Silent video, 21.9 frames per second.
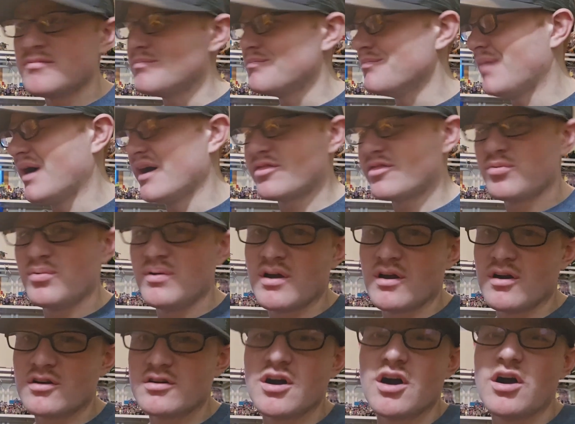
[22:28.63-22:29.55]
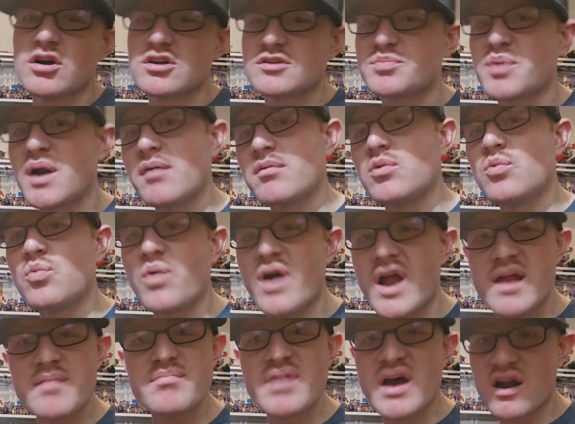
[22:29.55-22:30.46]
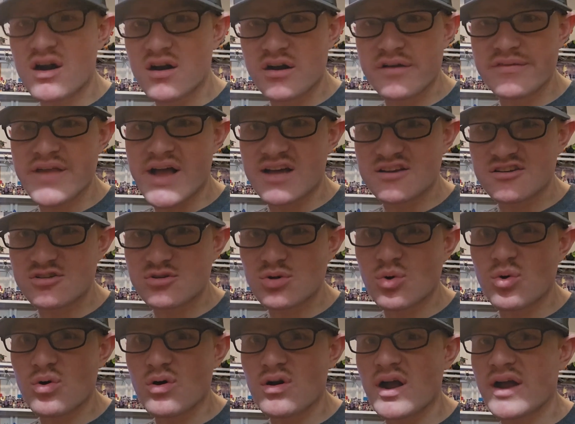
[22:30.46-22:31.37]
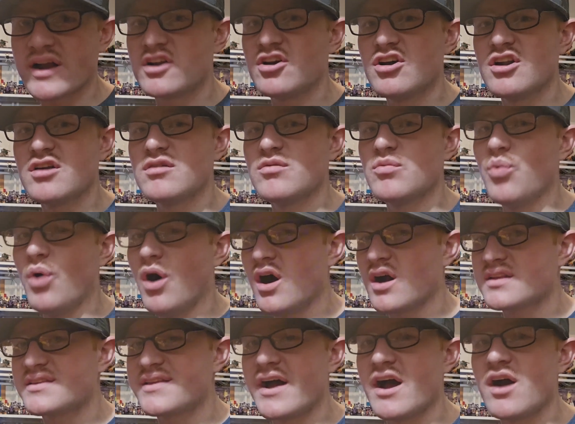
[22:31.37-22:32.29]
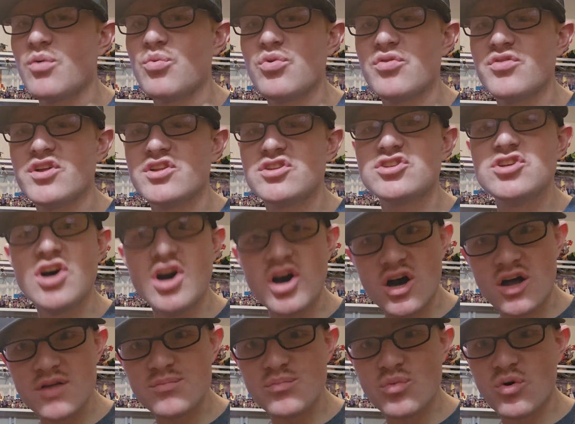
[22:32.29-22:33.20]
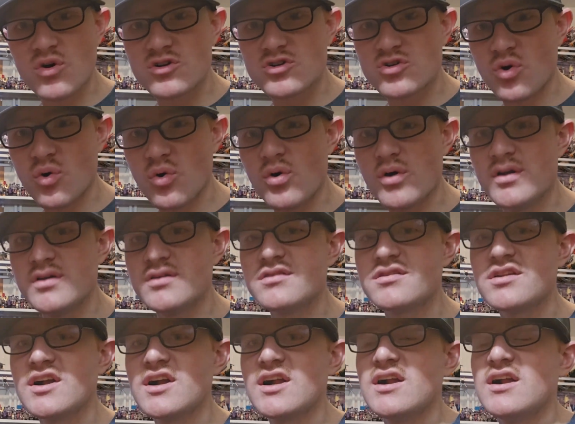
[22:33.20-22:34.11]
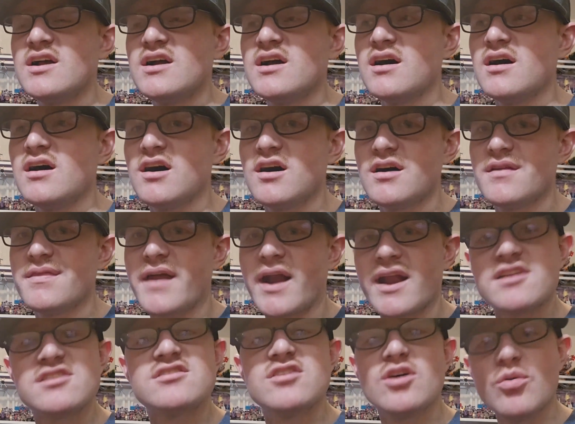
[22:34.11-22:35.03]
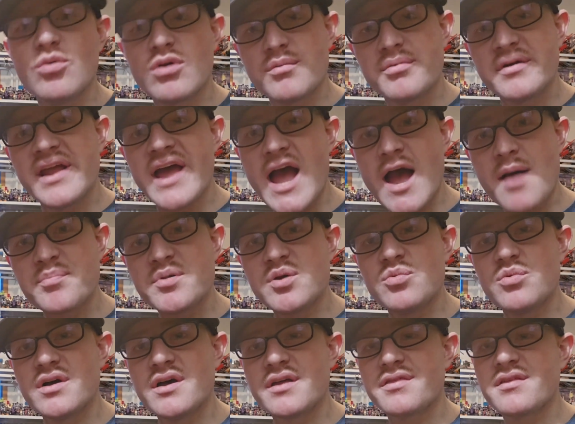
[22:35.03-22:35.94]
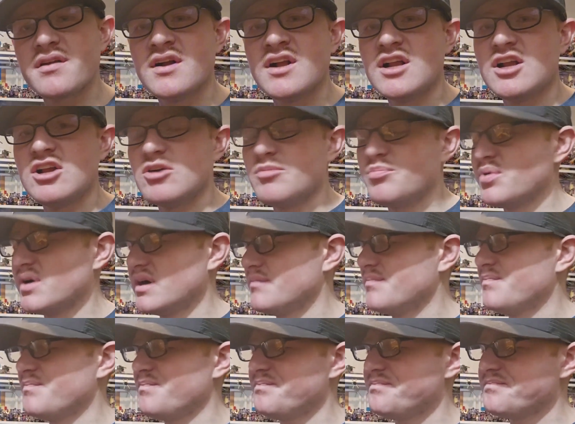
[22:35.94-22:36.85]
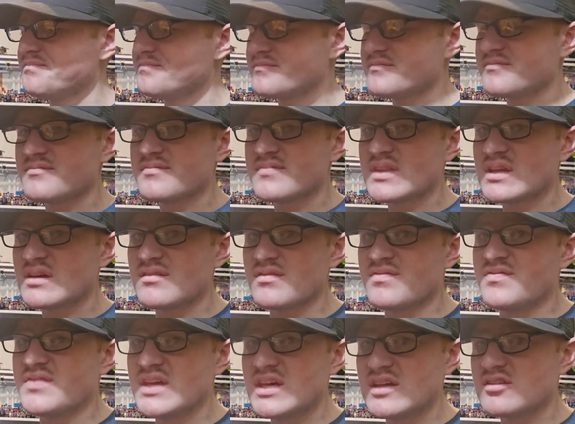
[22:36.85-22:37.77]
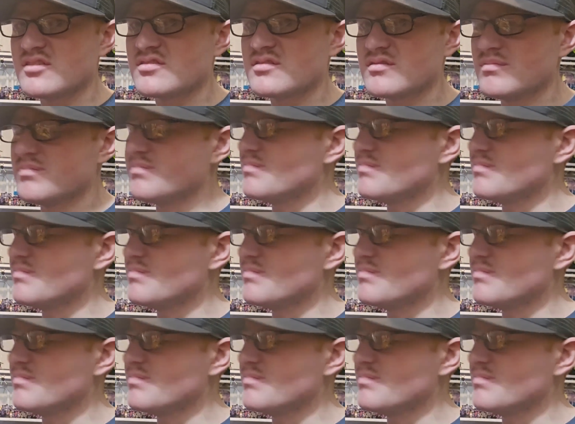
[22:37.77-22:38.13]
my $300 probably way better in that store. I could have walked out with a ton more toys that I still would have been happy with. But this